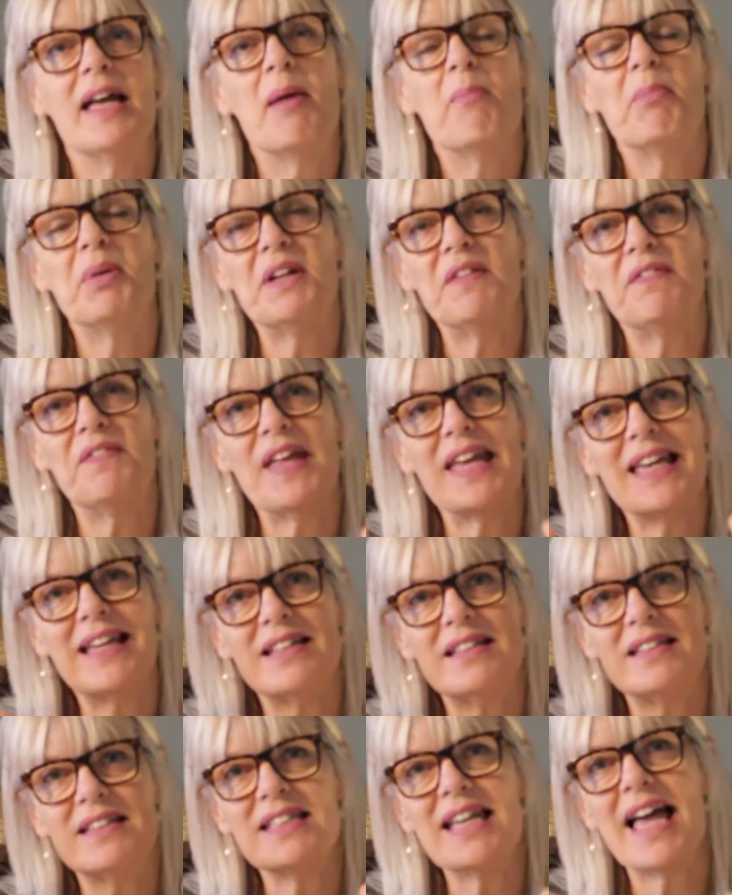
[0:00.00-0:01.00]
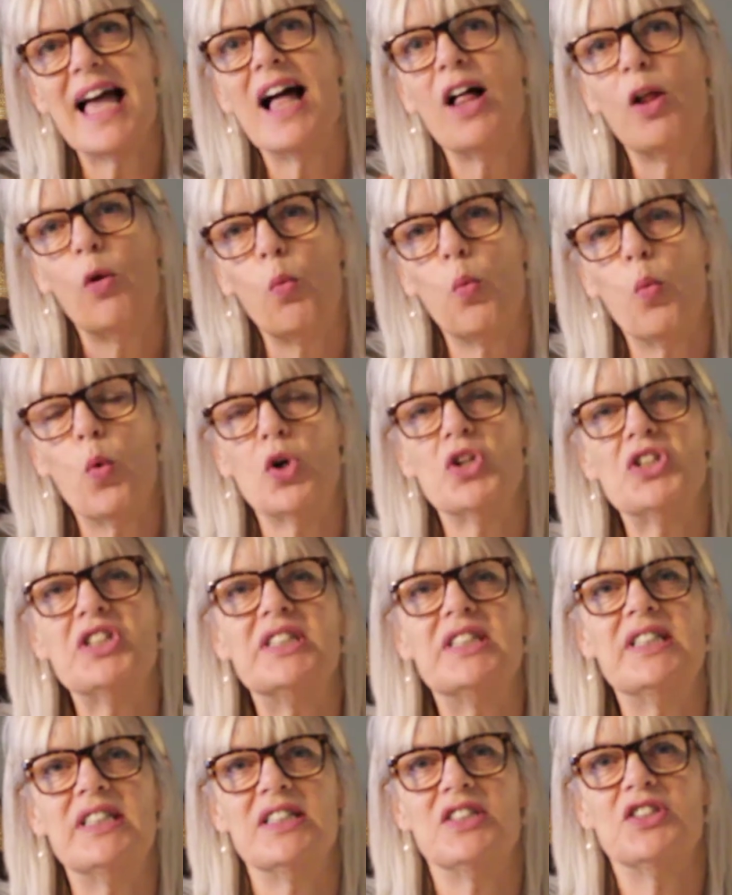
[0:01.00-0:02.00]
But if they can tell what
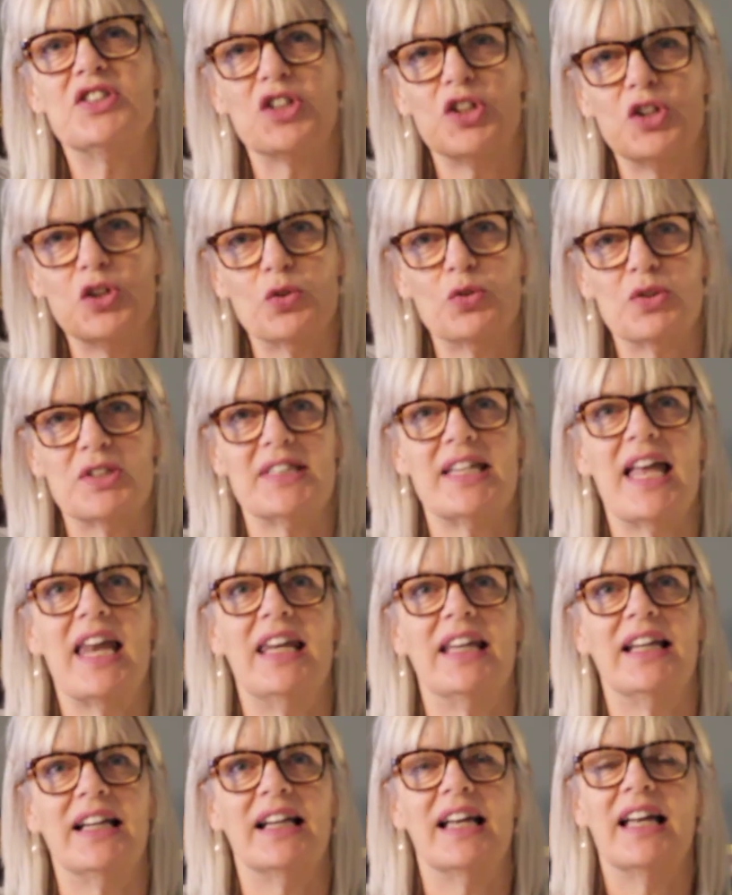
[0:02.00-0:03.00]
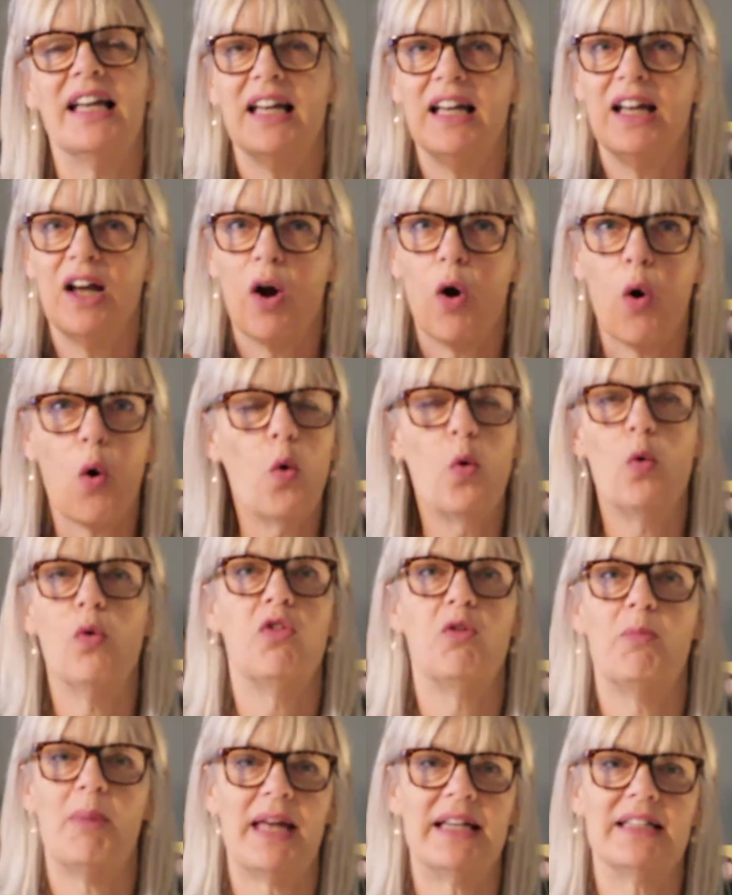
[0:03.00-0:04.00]
it is that you're selling, all
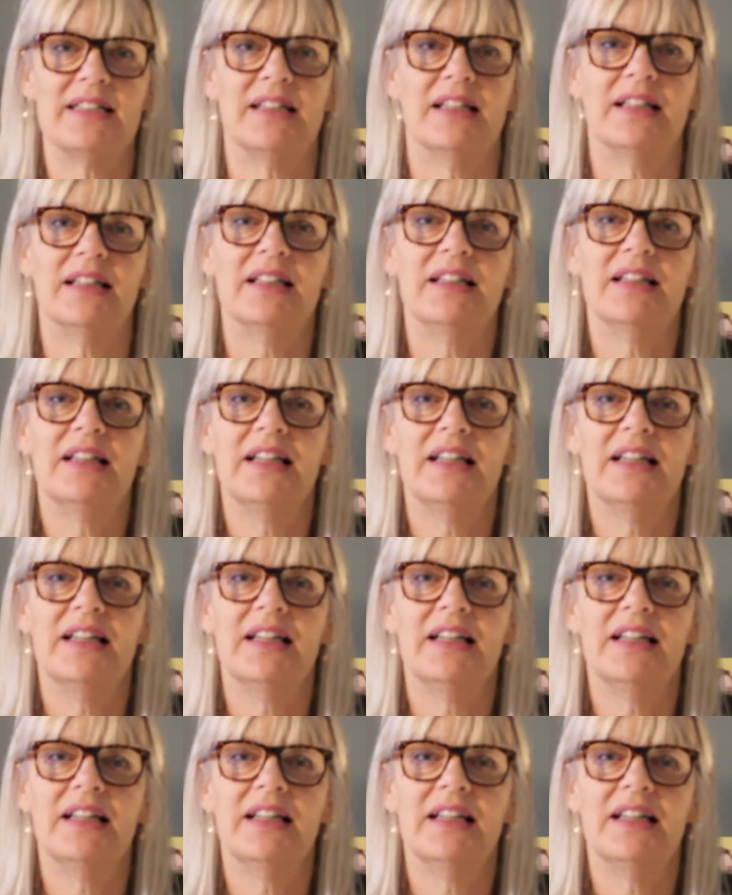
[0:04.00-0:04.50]
the better.